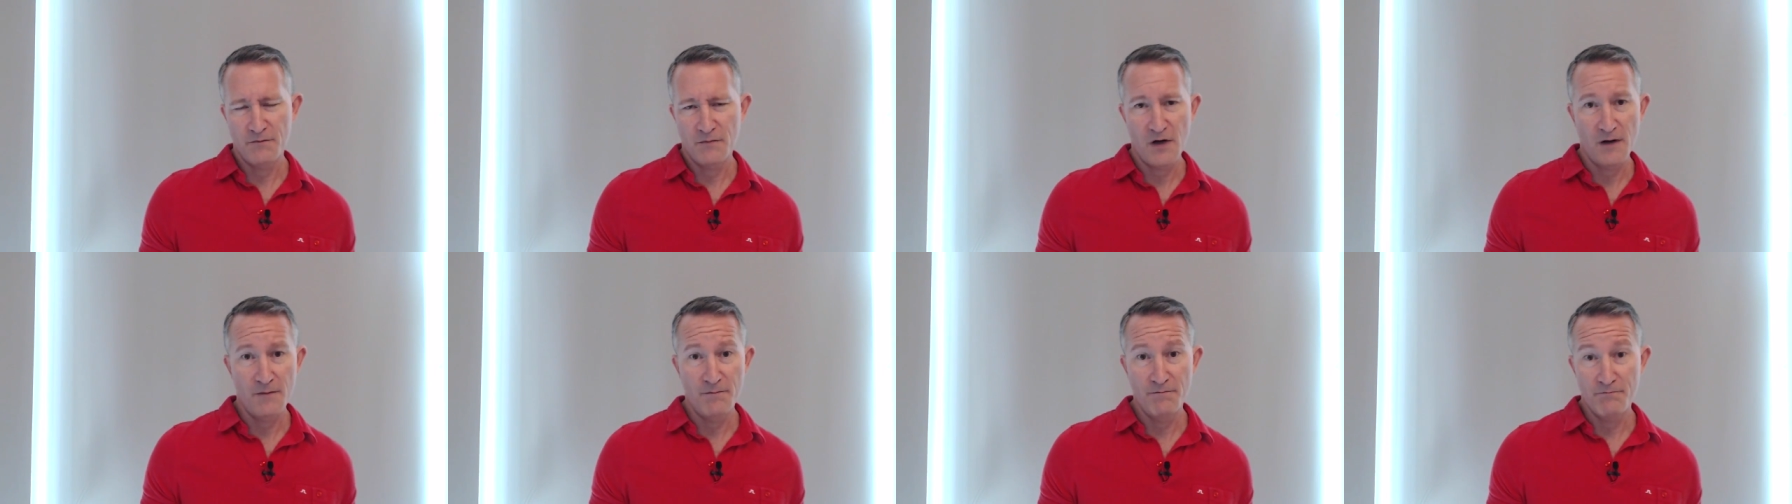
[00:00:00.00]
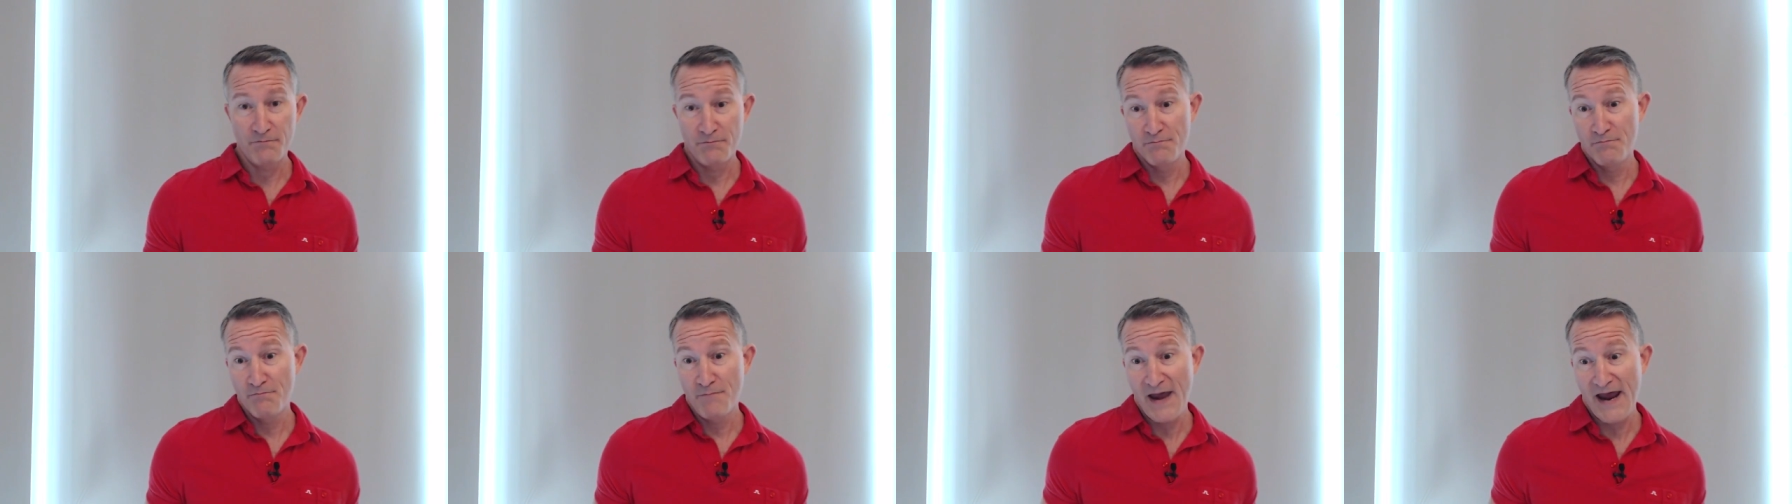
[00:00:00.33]
a
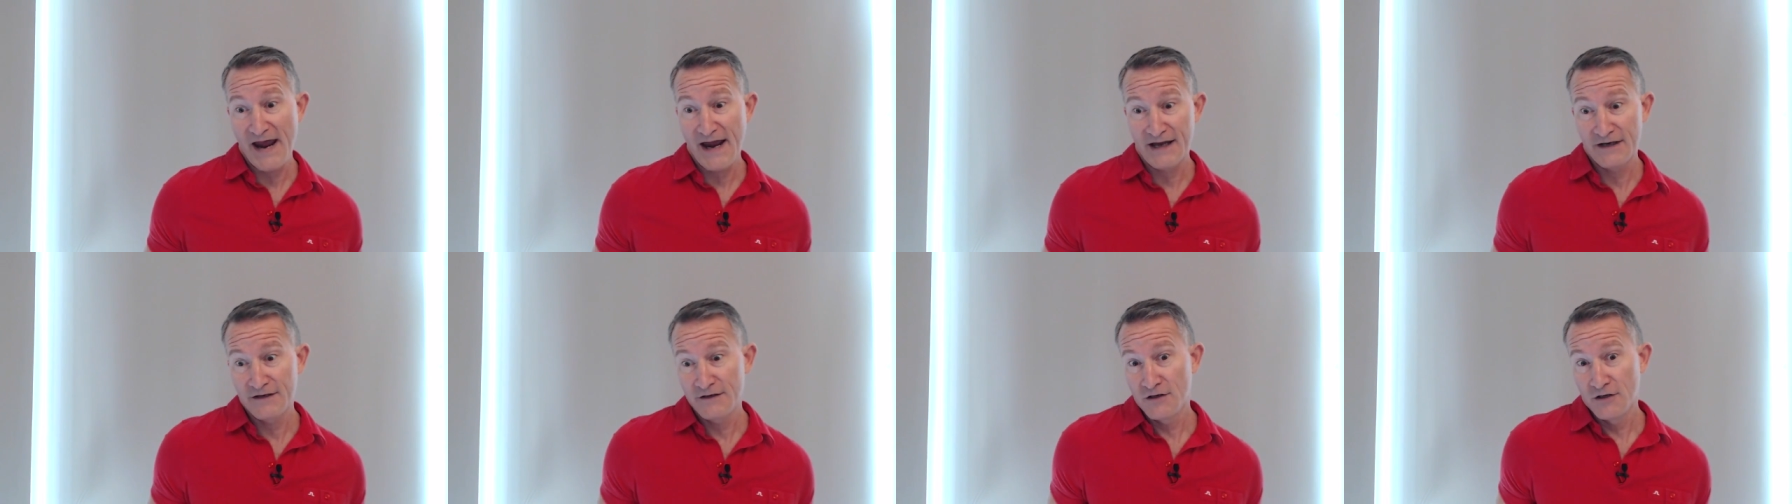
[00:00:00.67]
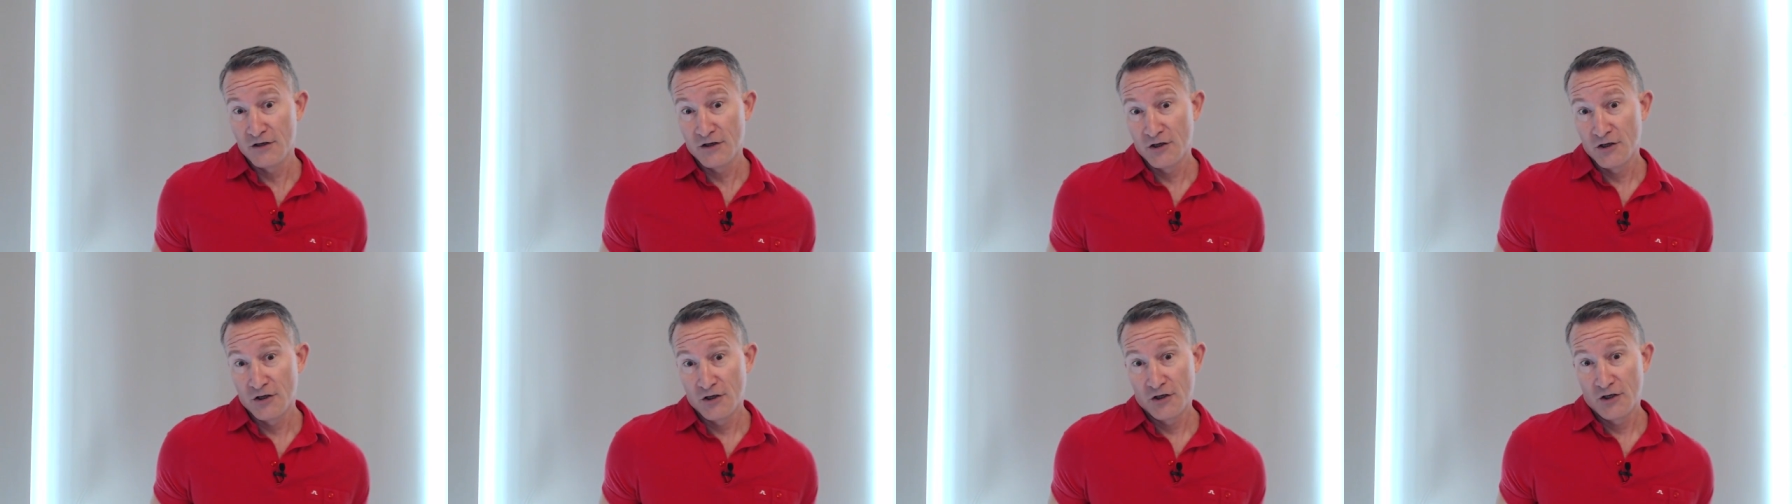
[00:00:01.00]

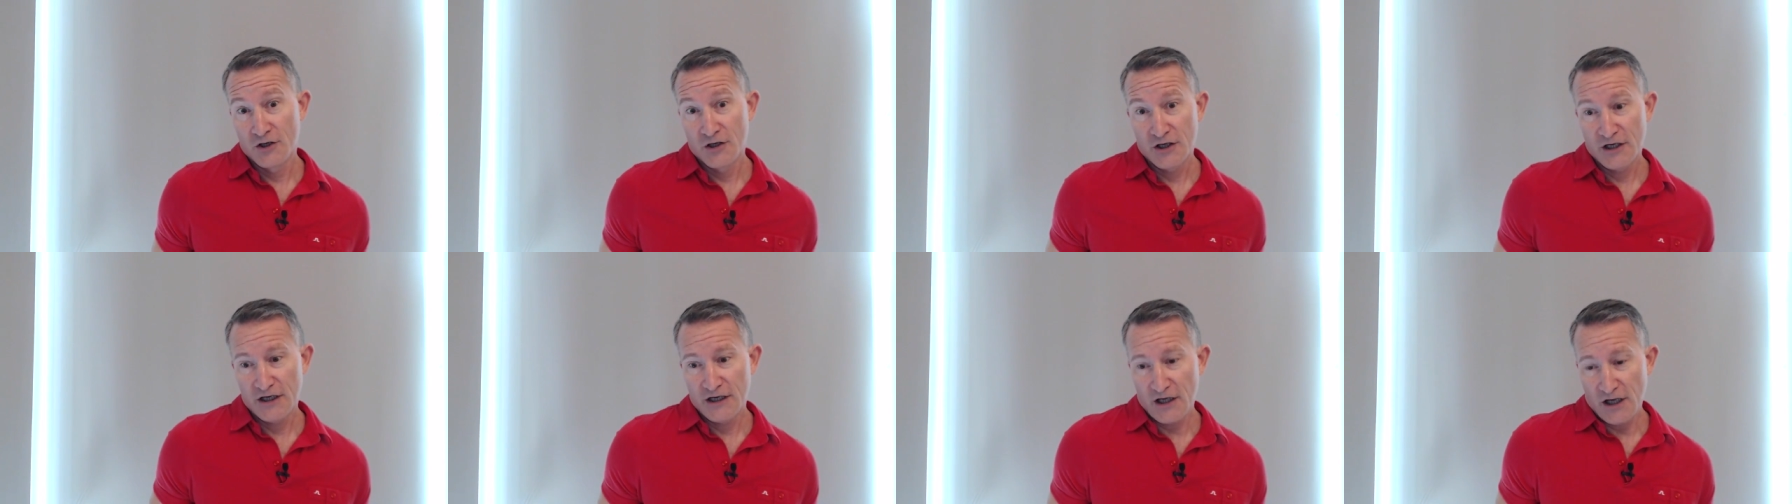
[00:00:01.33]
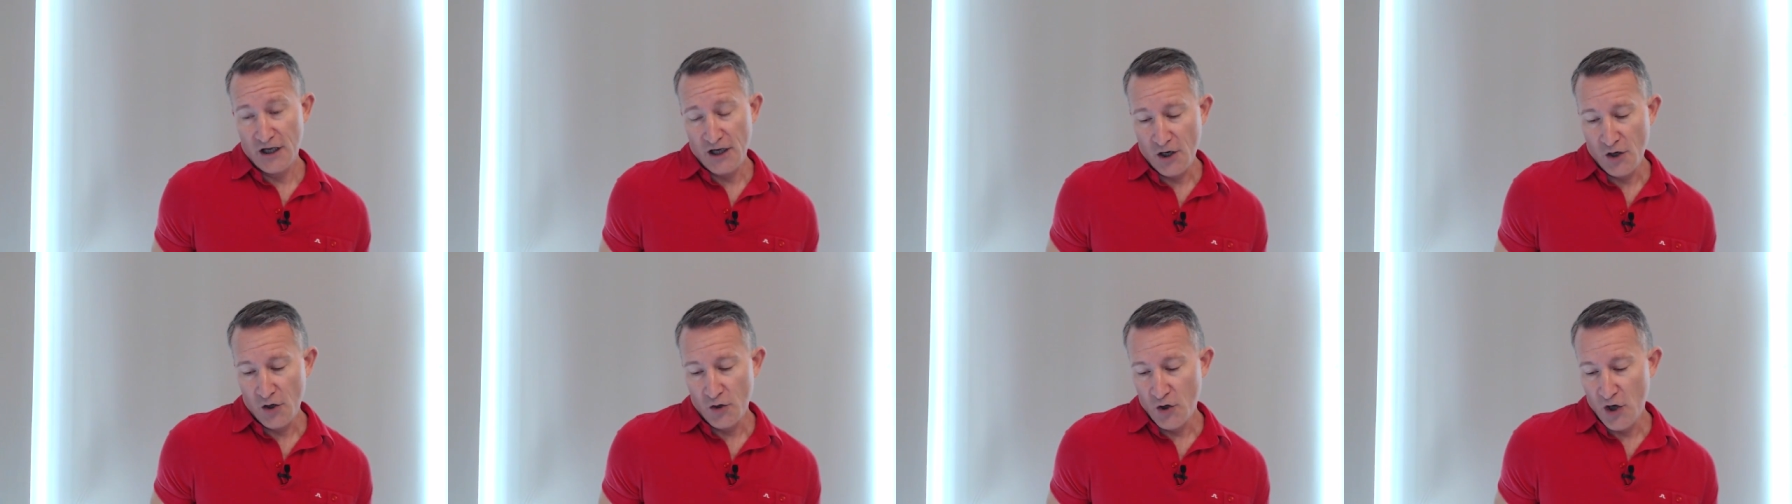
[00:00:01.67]
man
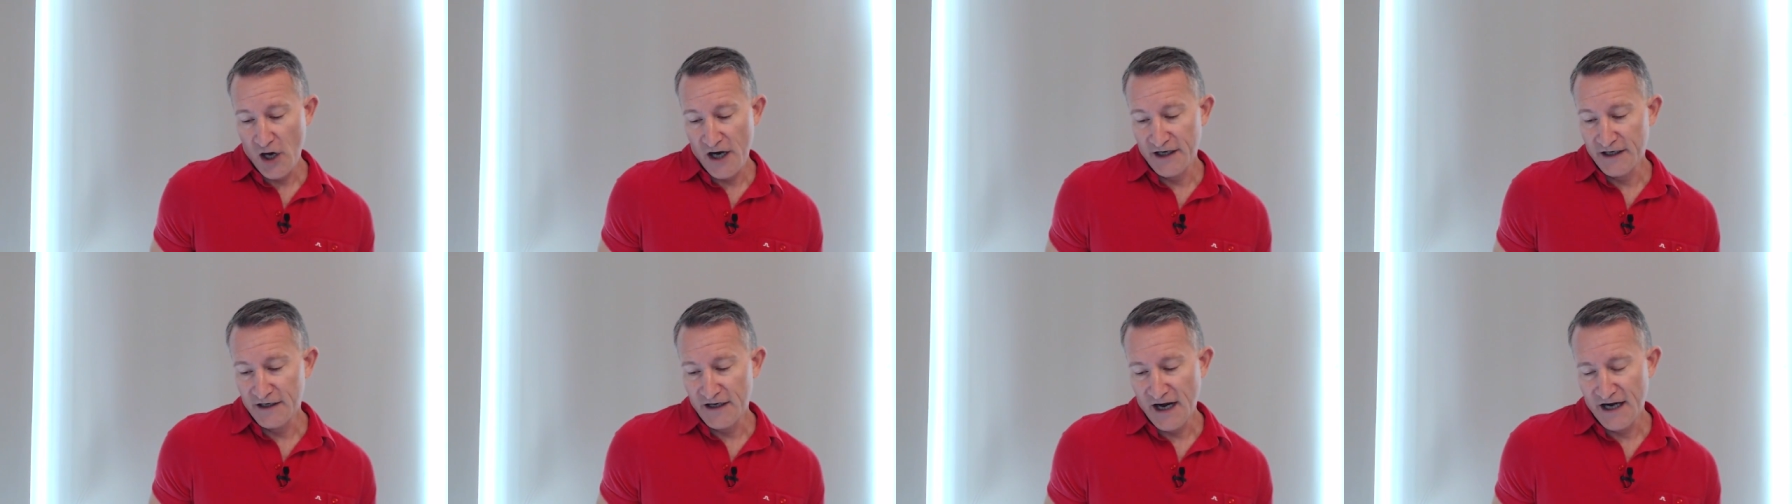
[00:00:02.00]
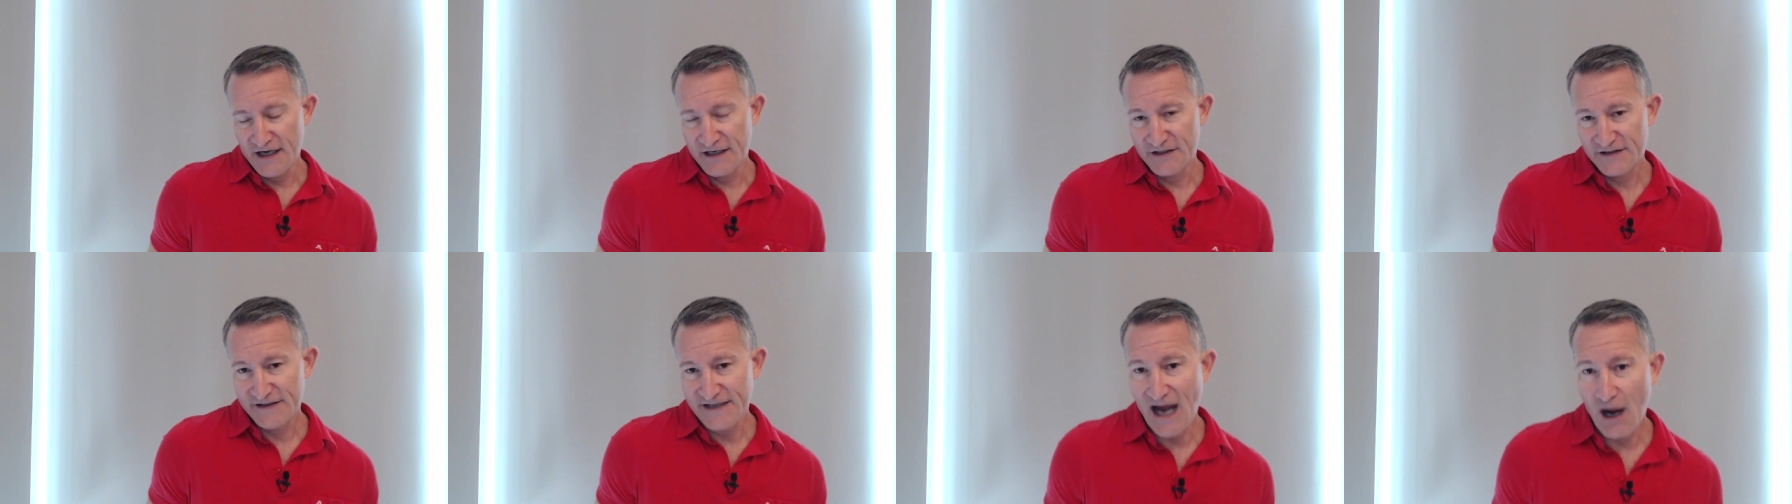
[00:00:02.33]

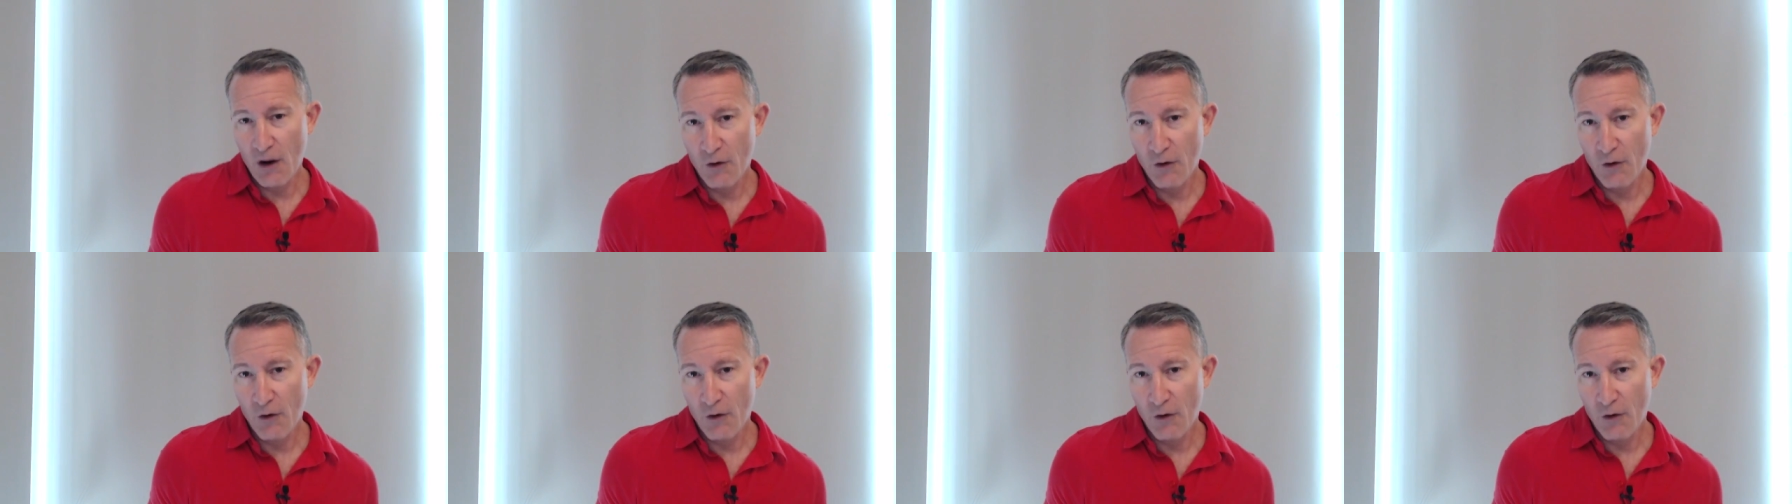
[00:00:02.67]
and his